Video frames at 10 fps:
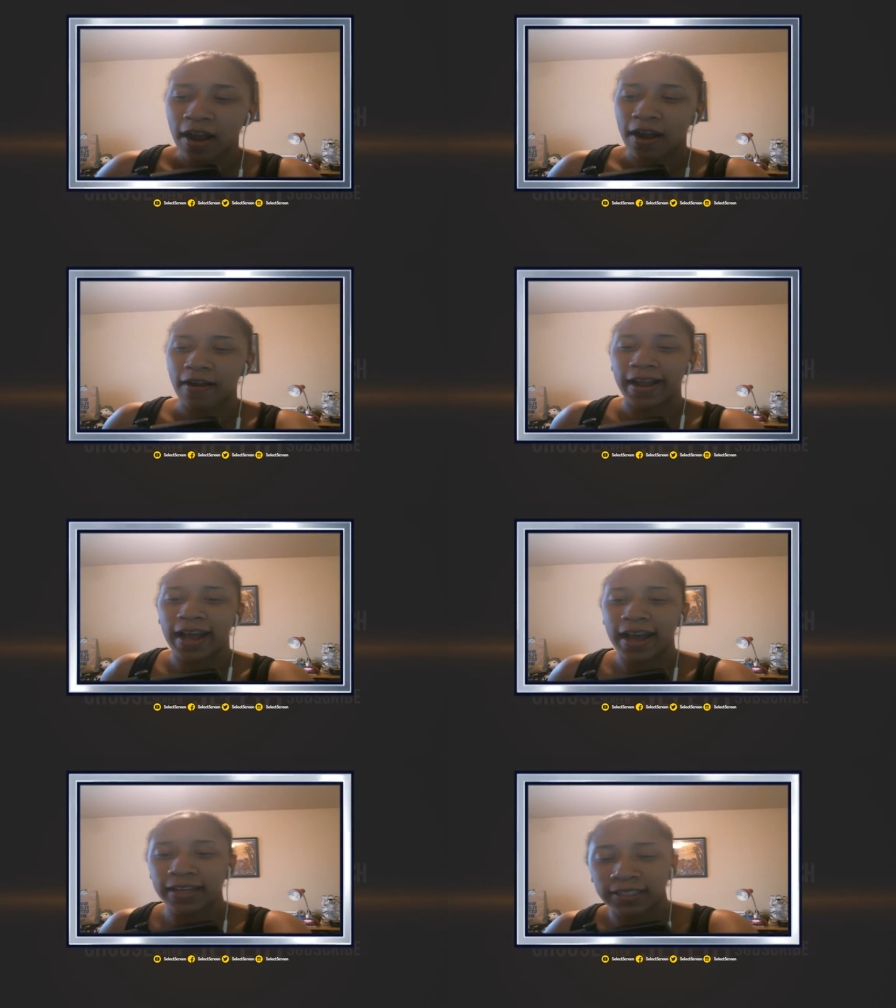All right,
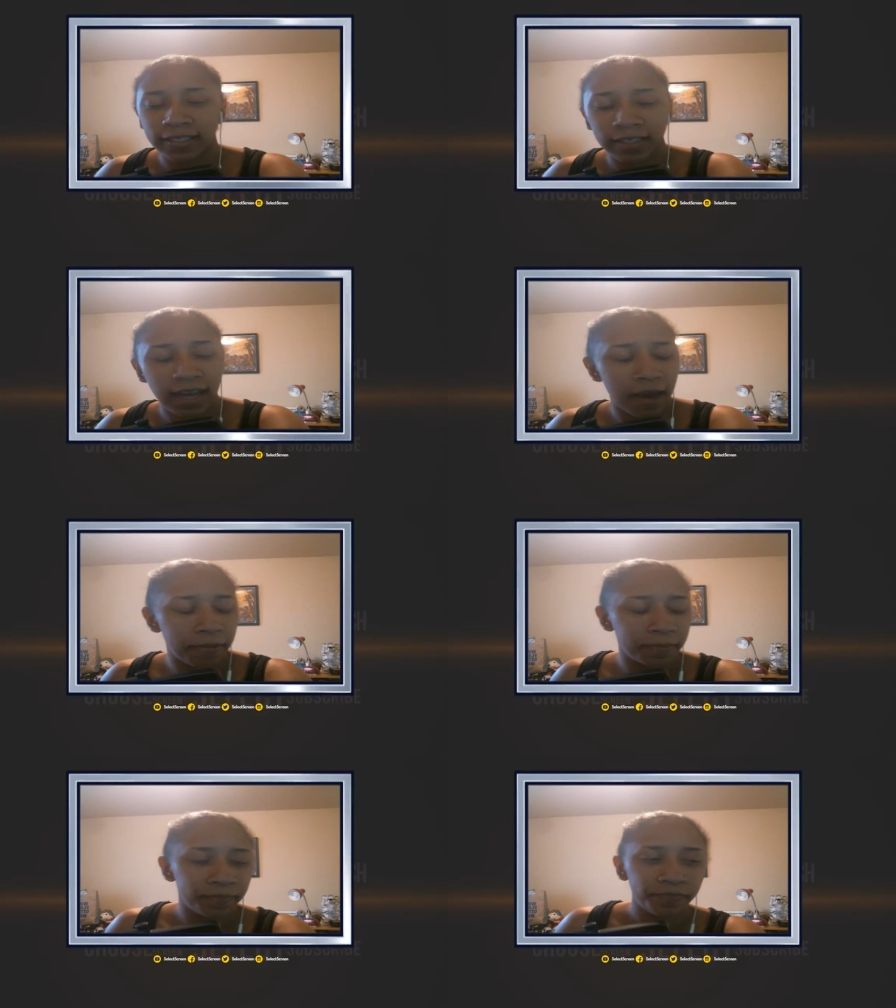guys,
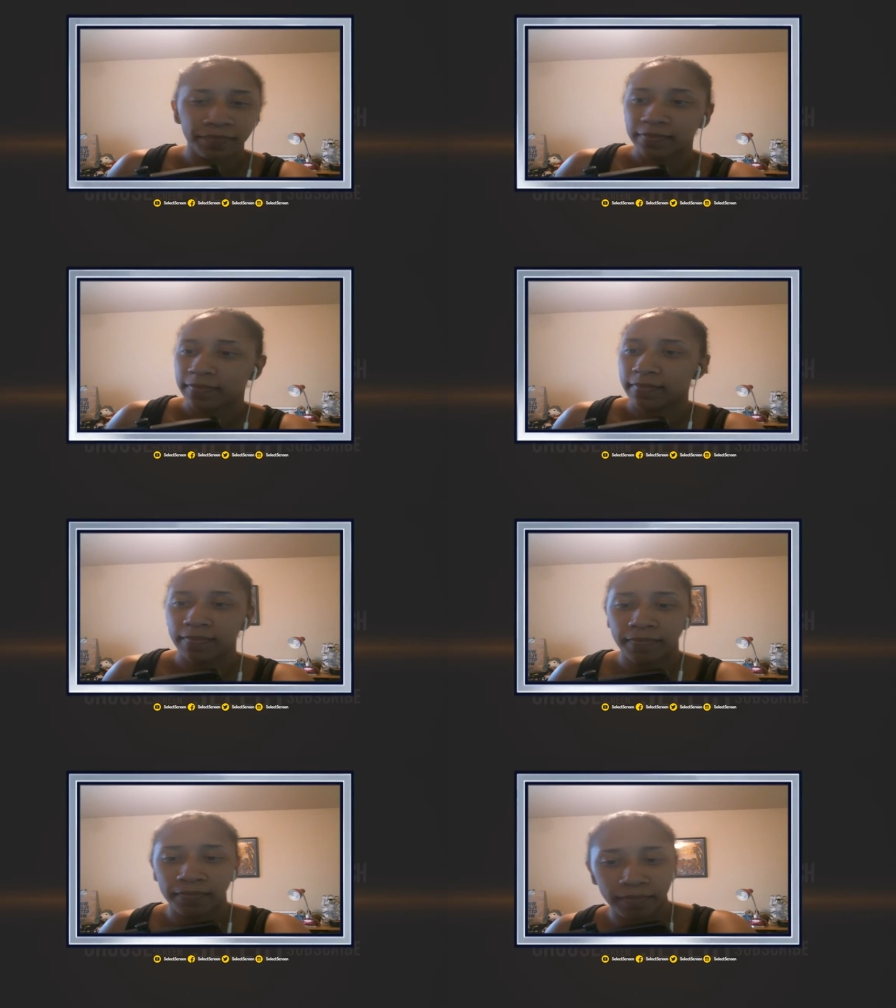um,
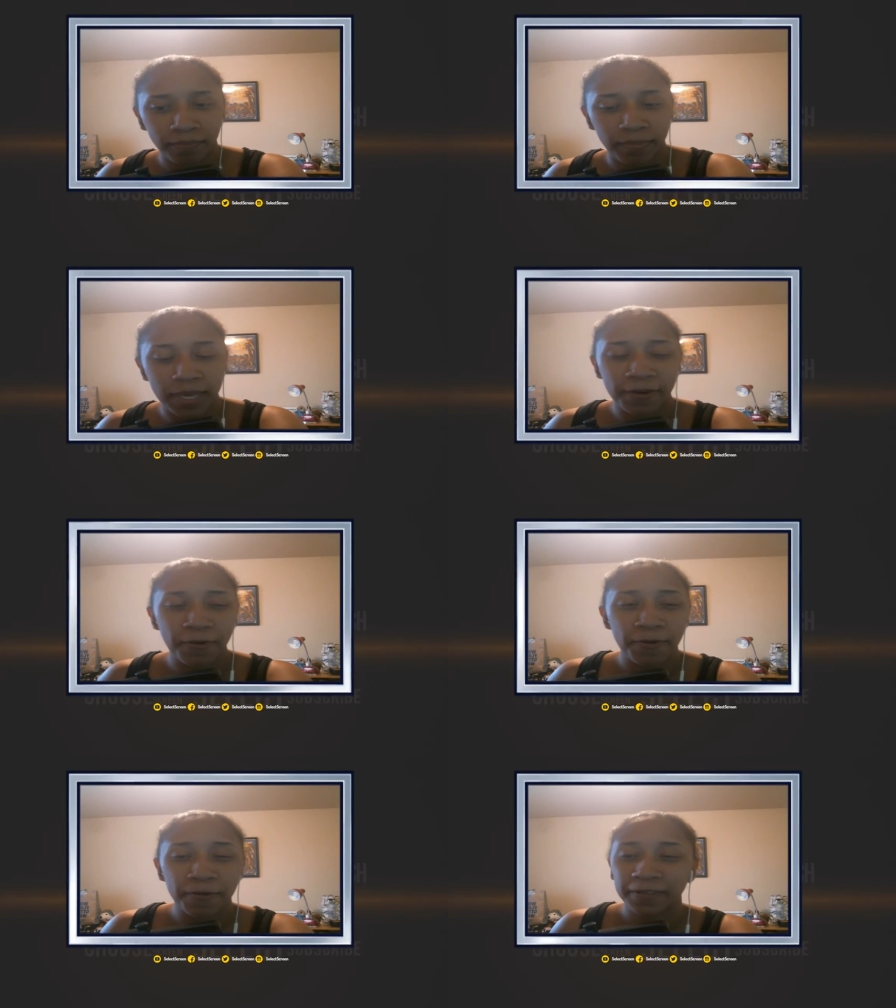be
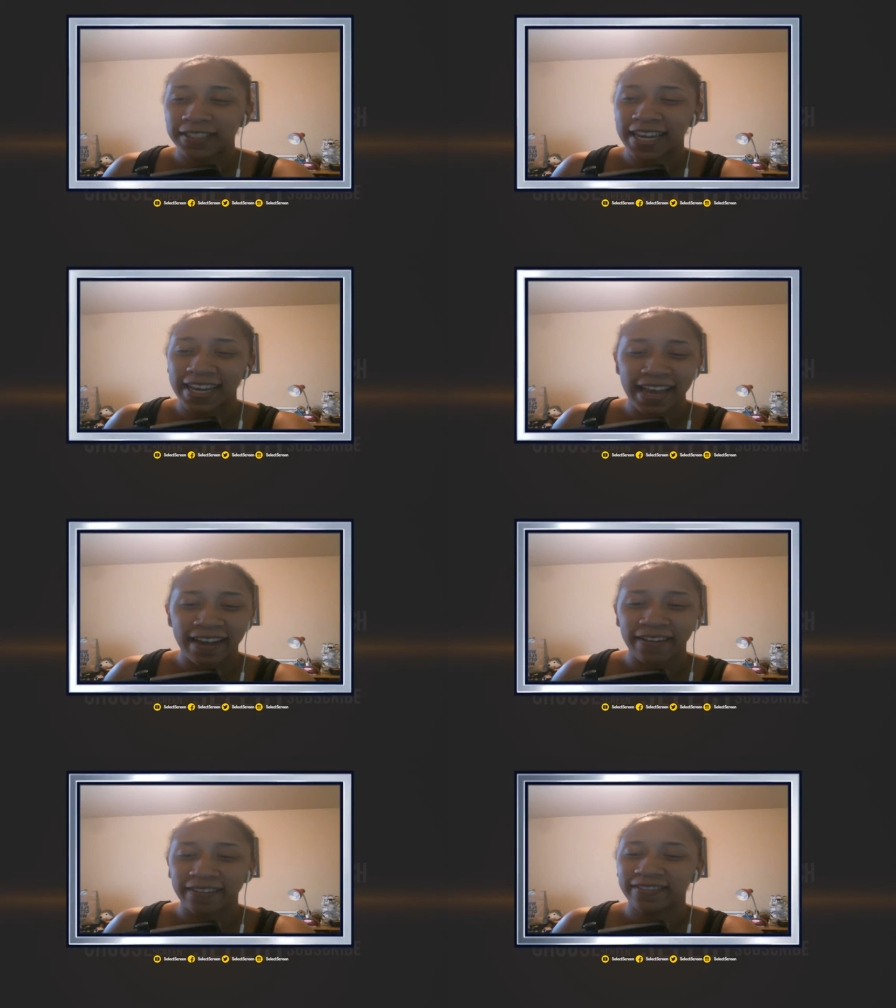cool, take
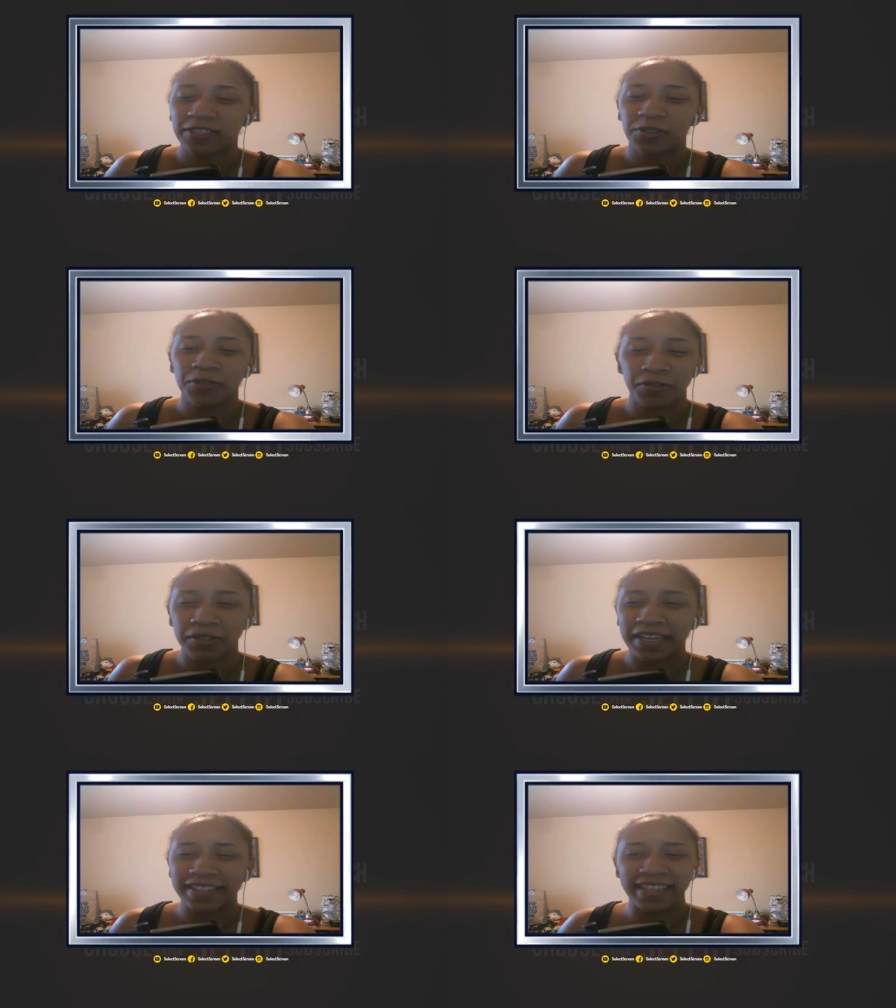care, choose your
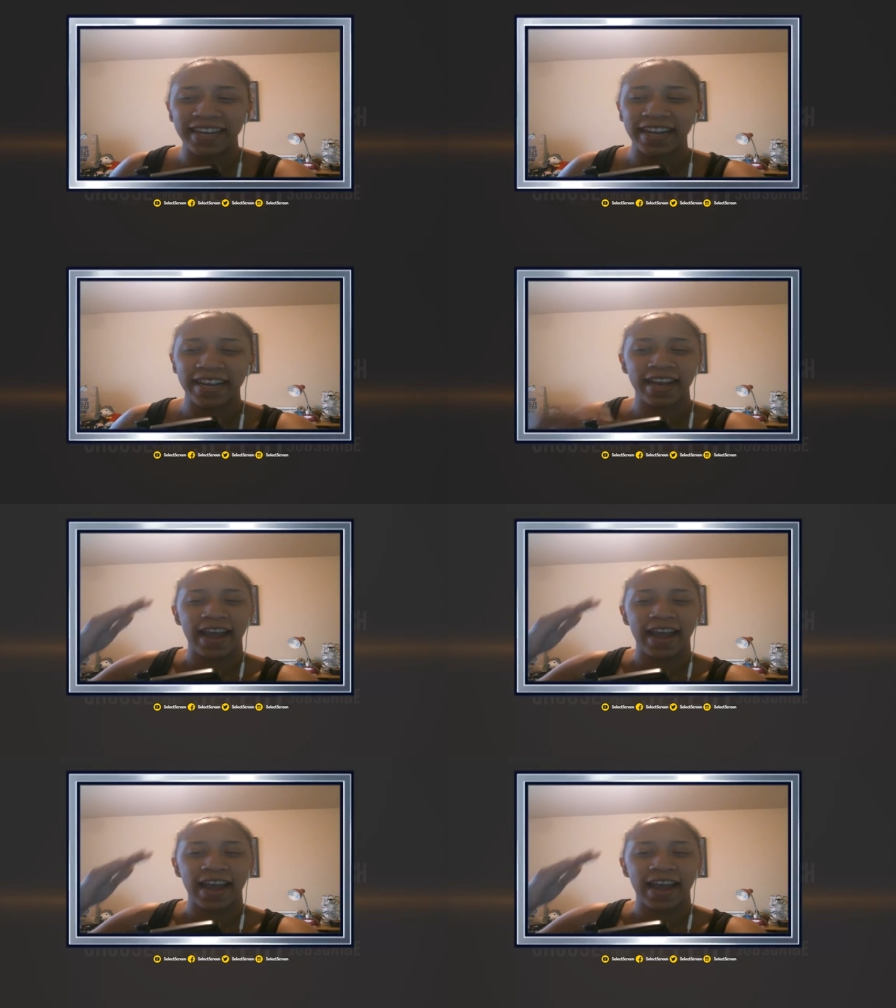destiny.